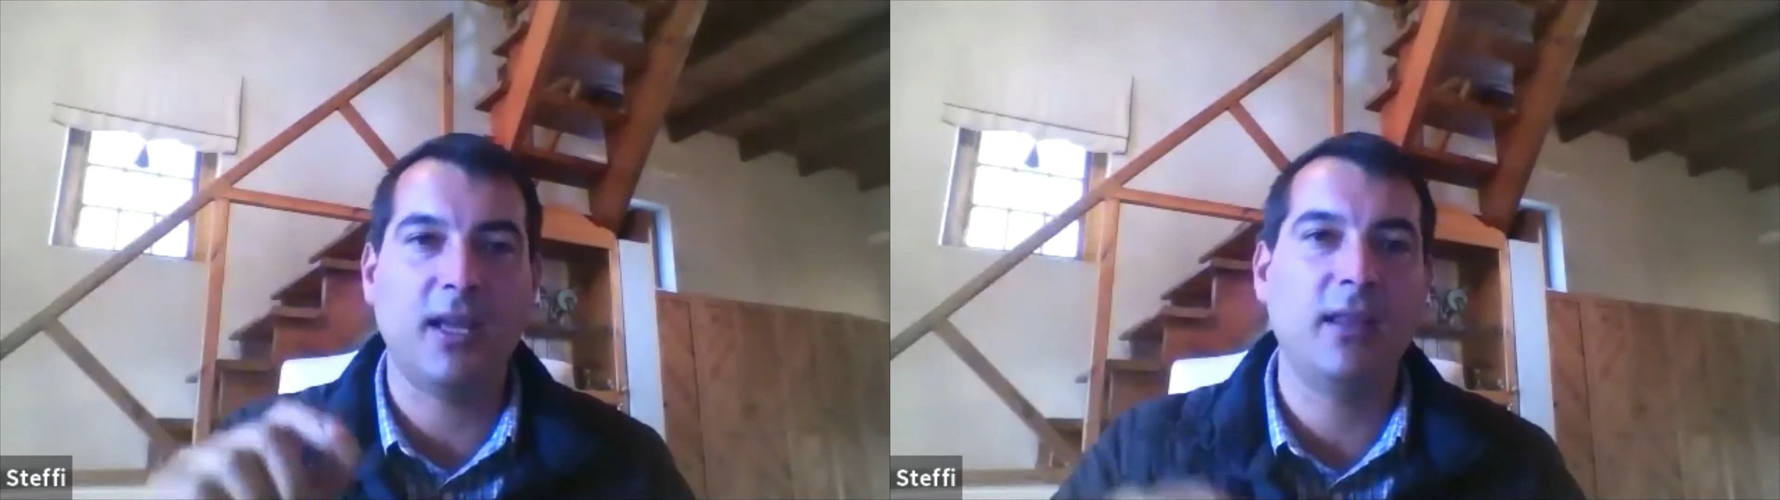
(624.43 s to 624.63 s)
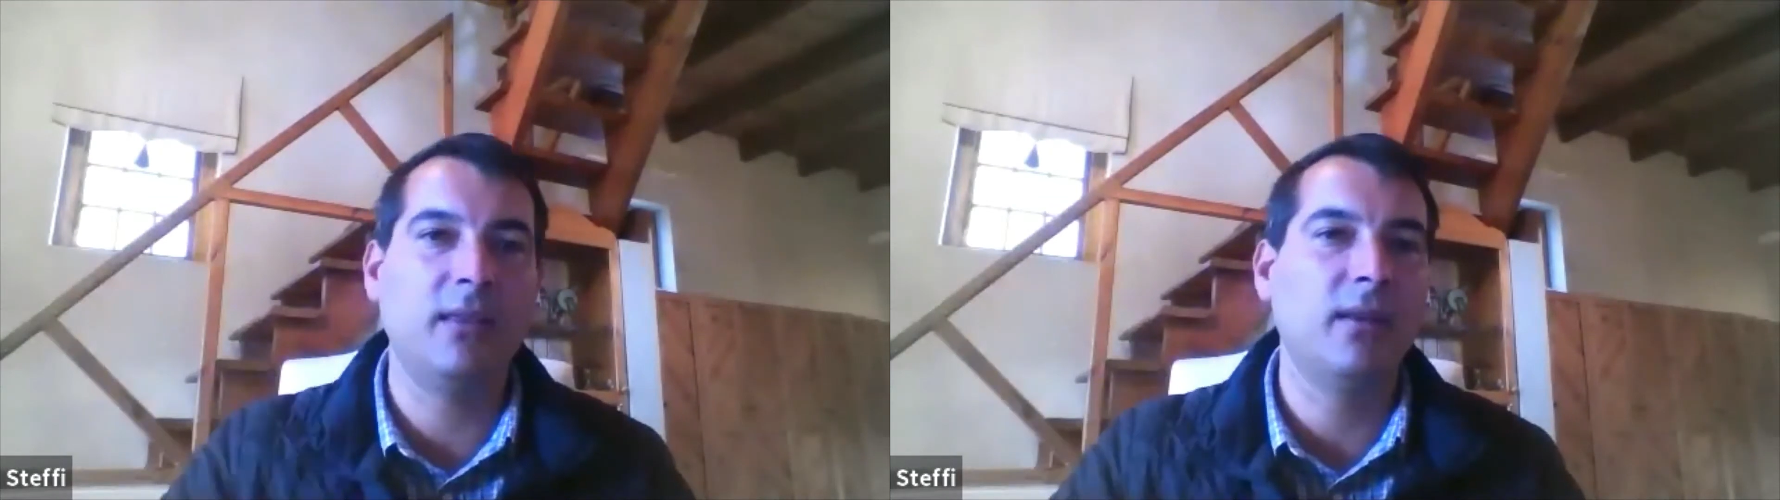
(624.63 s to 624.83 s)

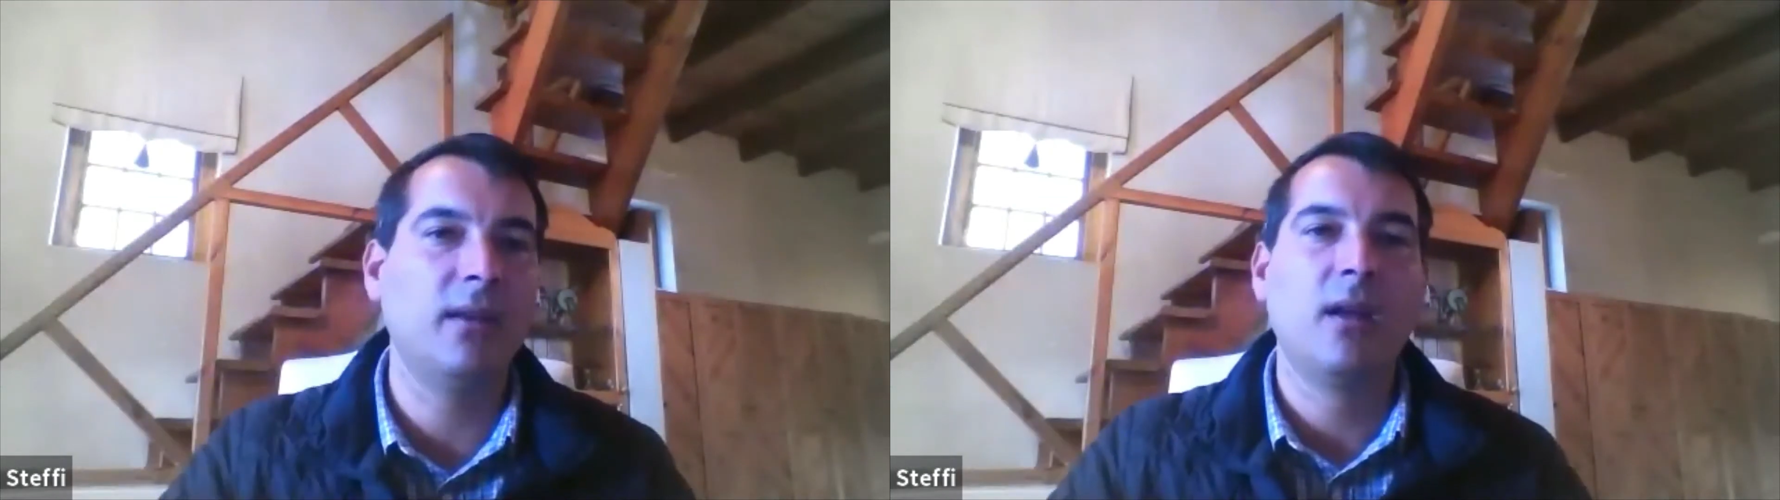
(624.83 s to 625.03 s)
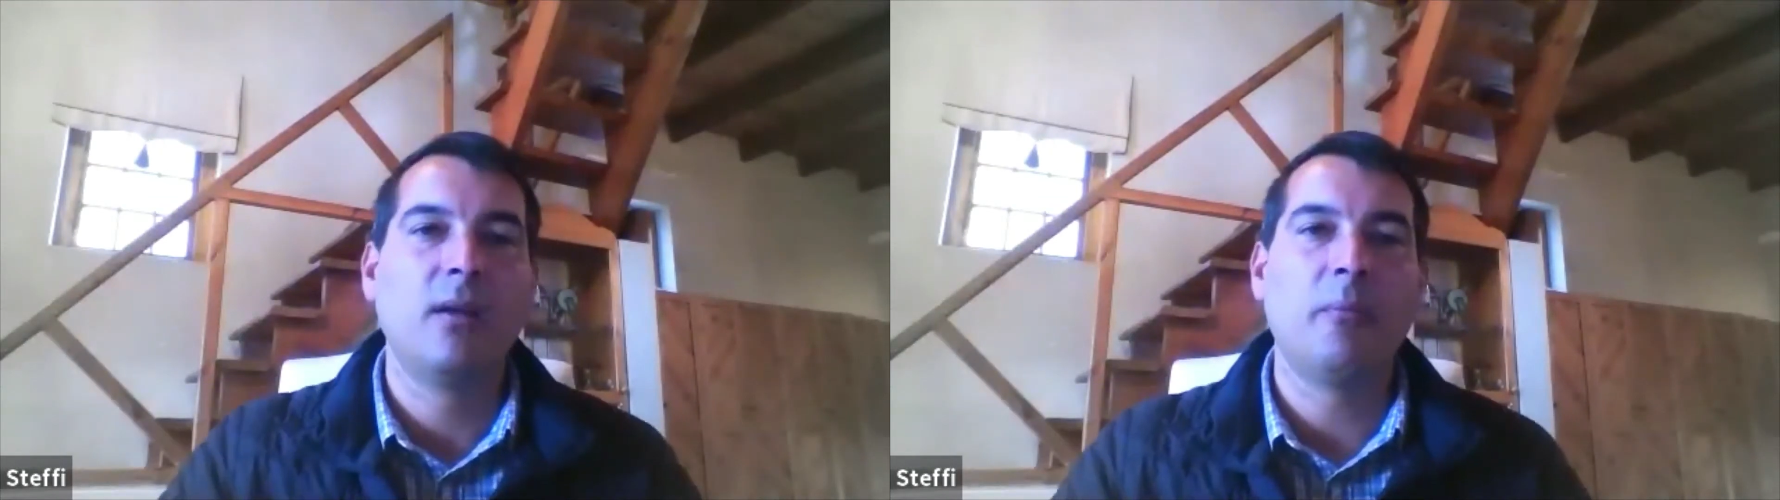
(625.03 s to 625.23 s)
And
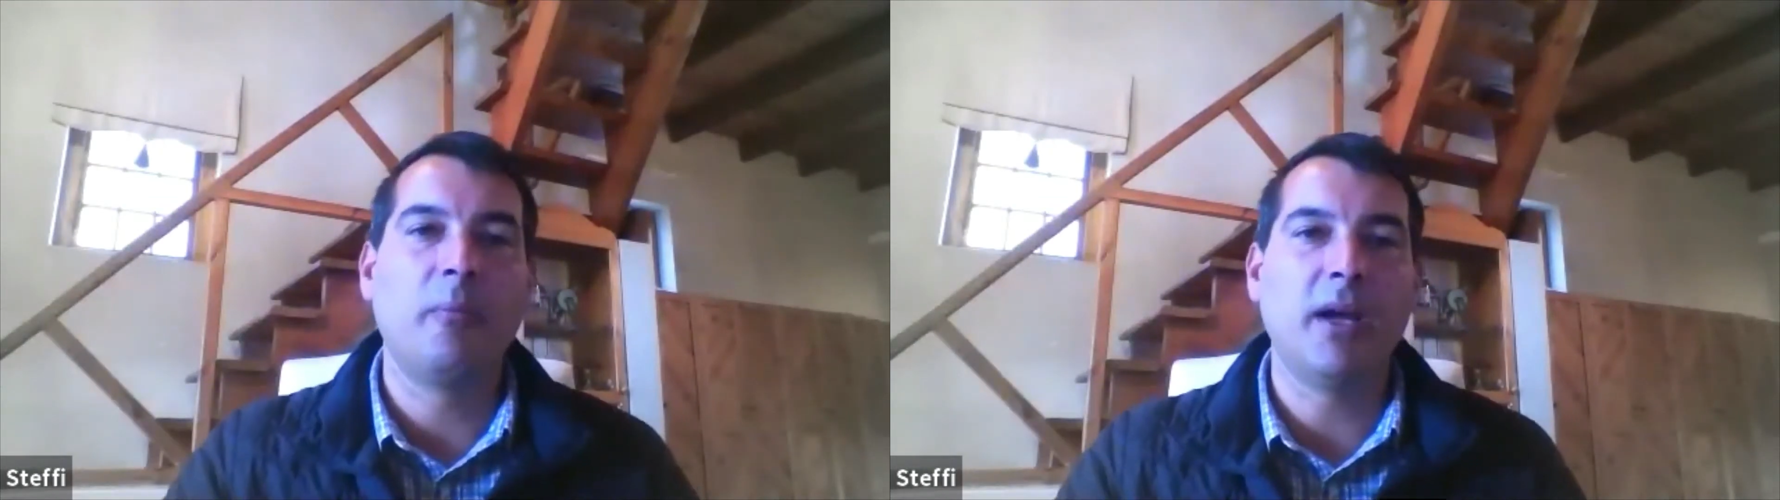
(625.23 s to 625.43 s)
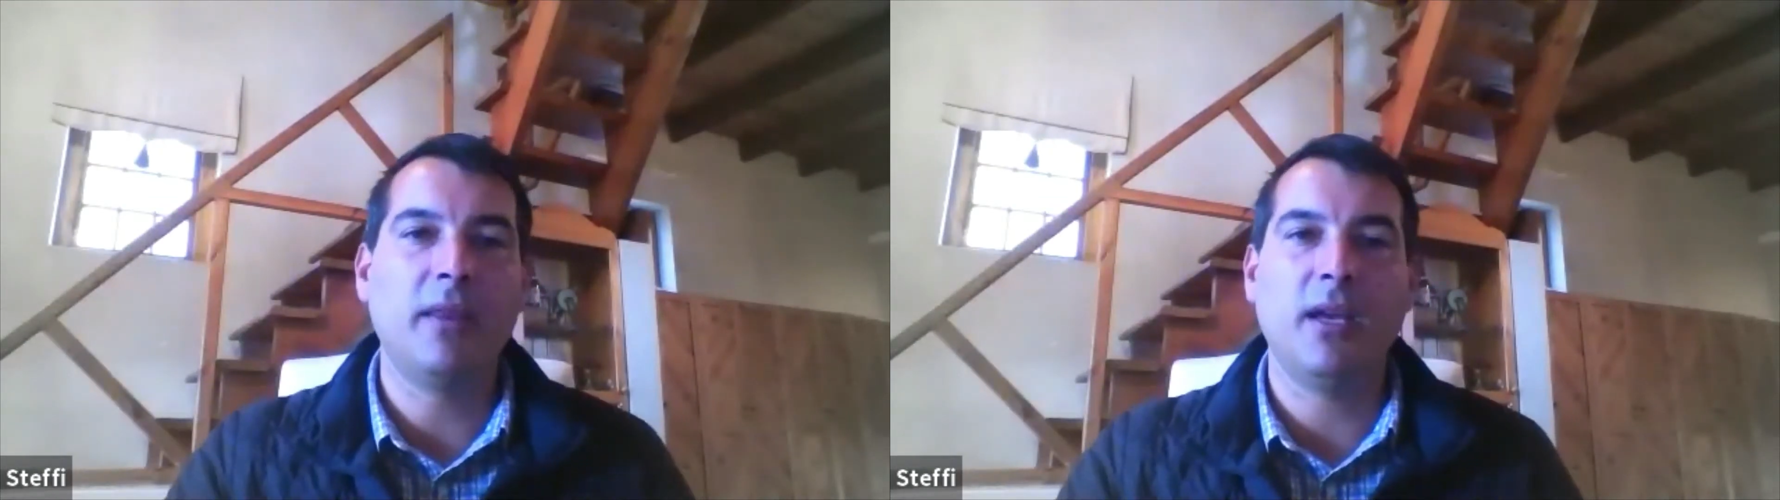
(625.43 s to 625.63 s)

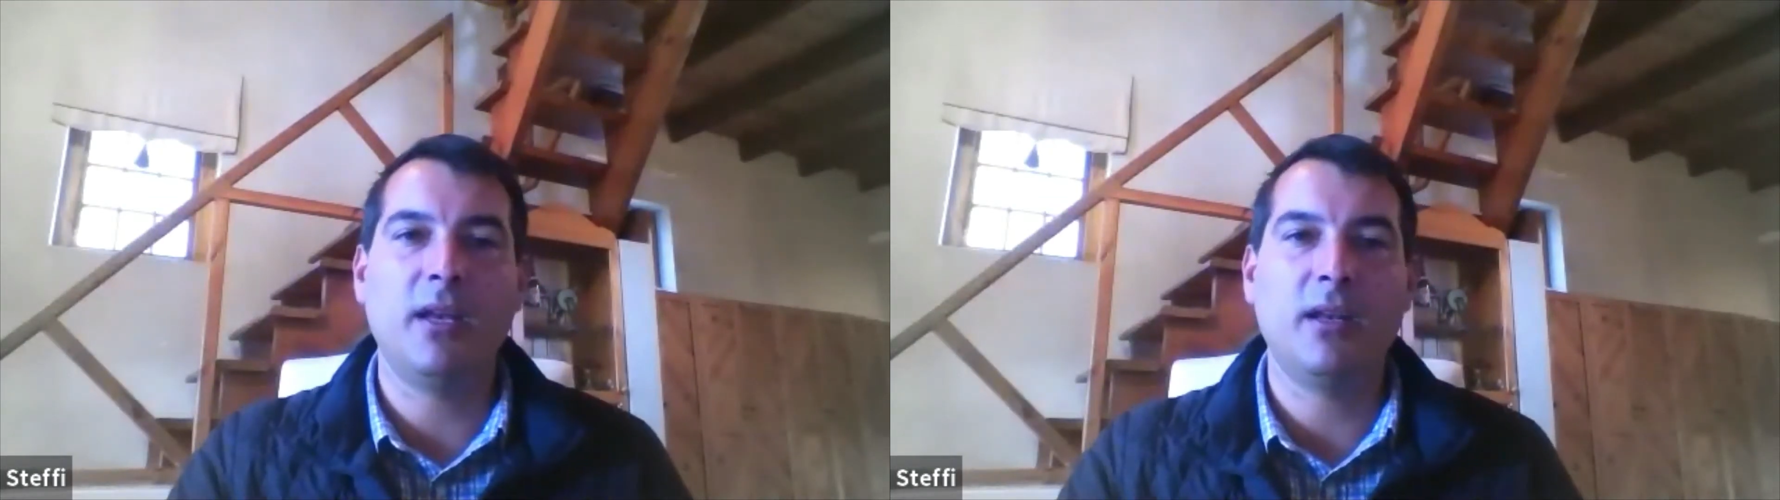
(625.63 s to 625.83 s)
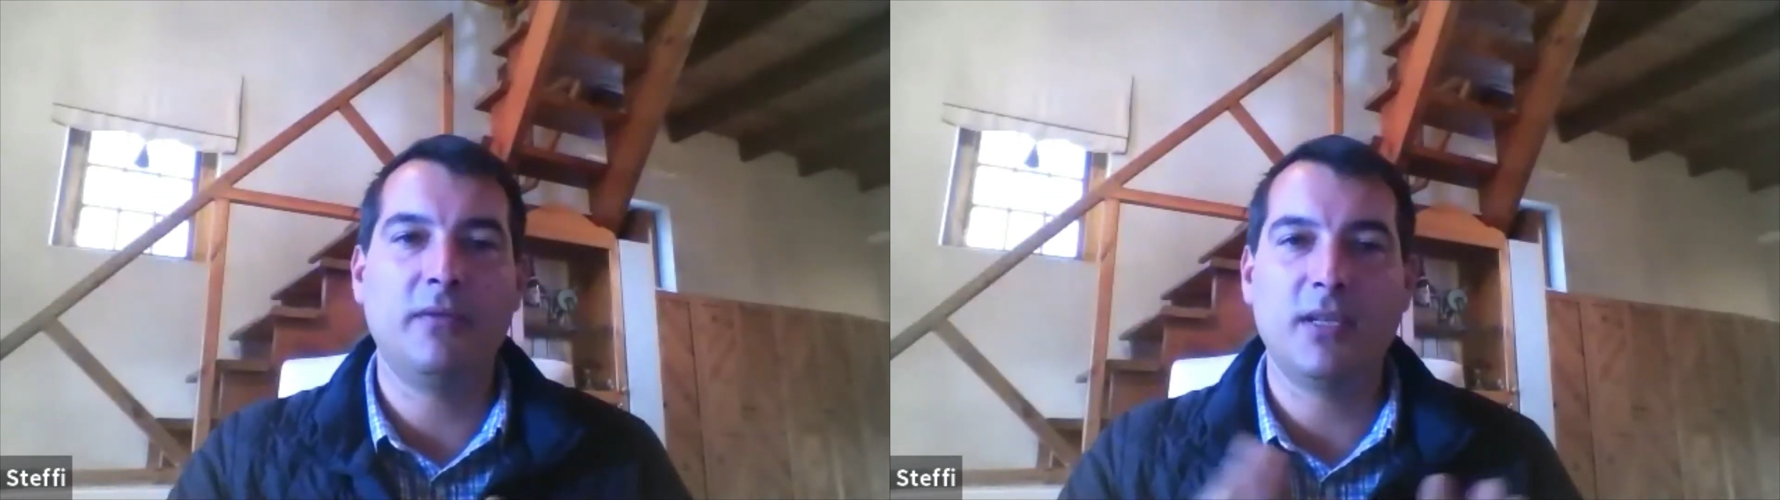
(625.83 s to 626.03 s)
by the
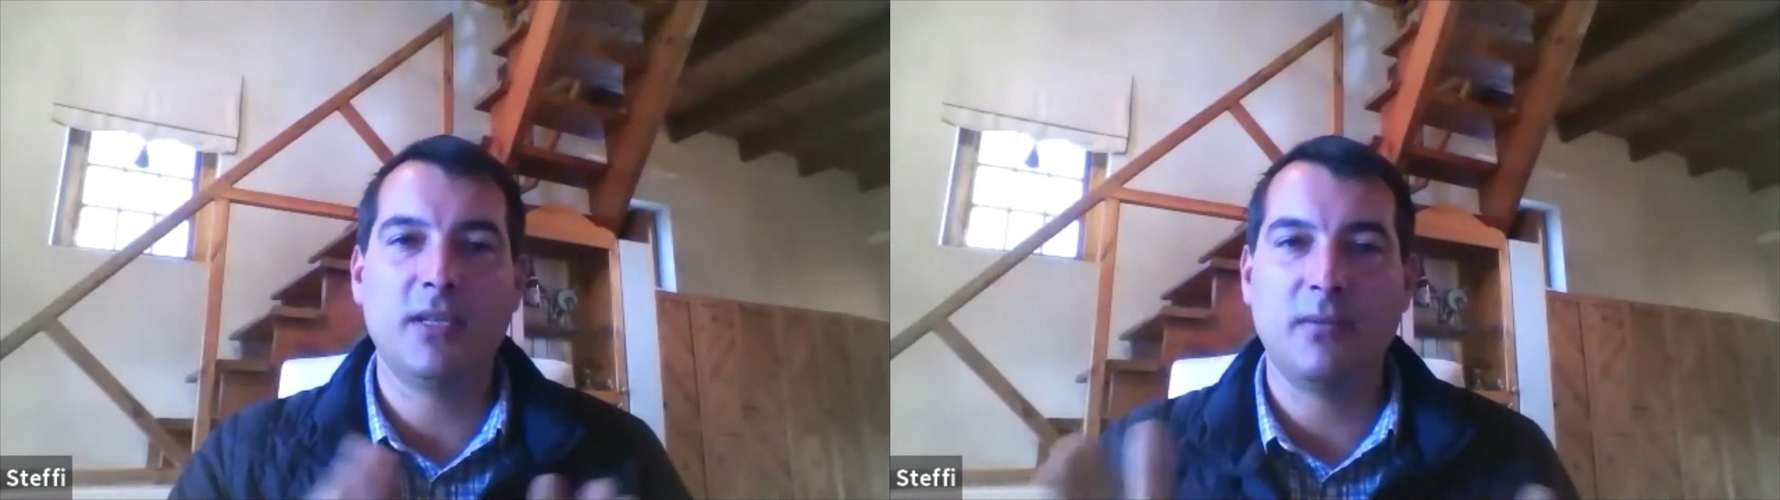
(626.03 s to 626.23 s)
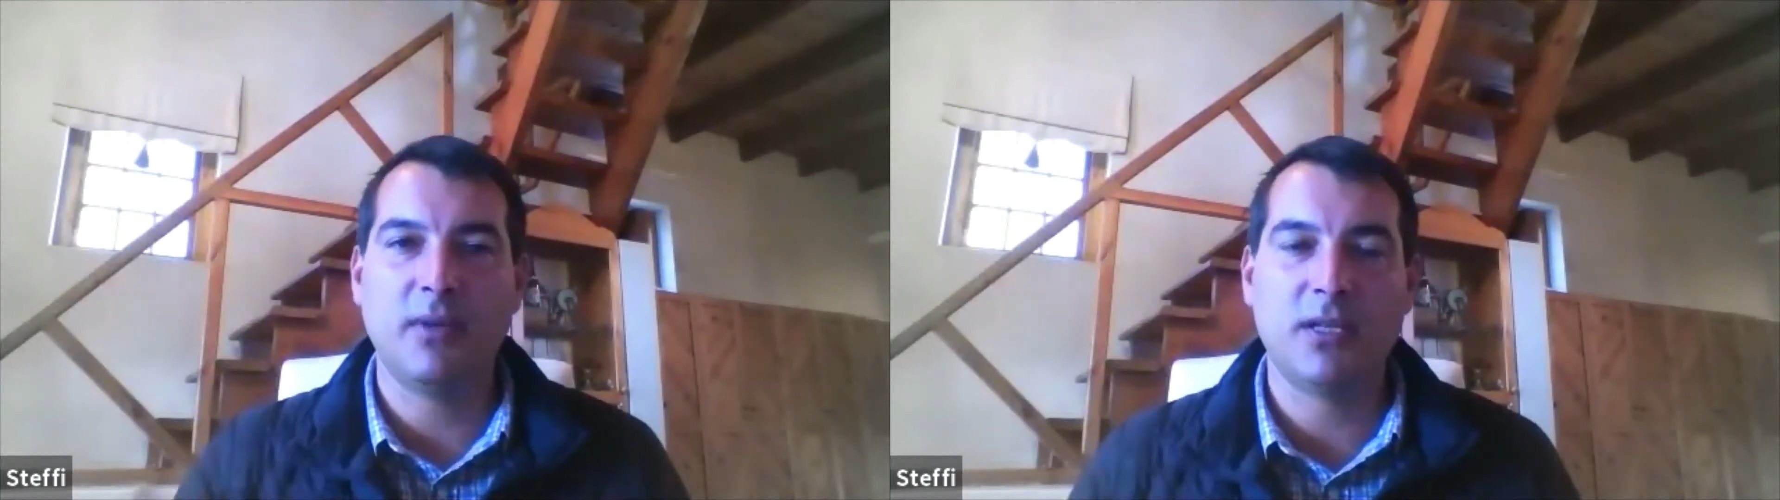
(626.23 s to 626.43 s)
end of December,